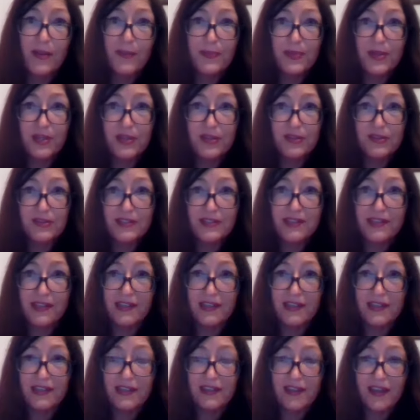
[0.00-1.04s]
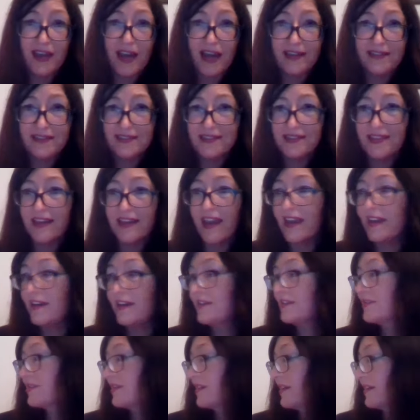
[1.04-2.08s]
beauty,
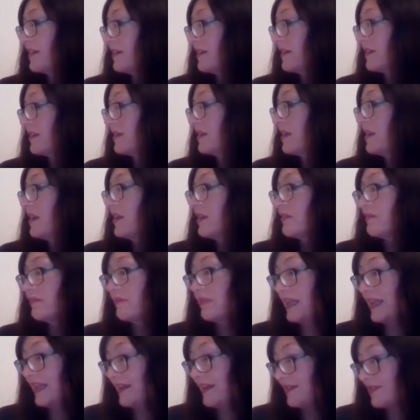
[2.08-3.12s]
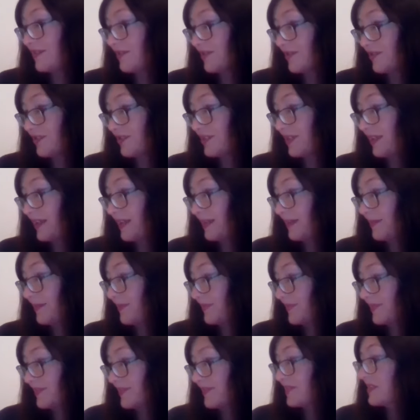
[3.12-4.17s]
anti-aging,
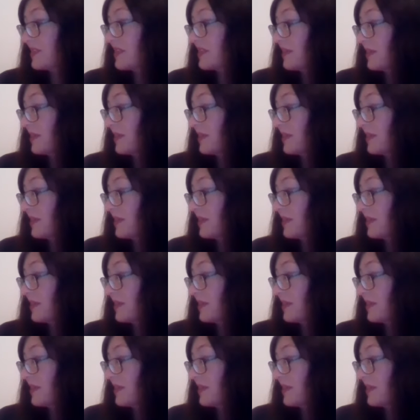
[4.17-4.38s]
relationships,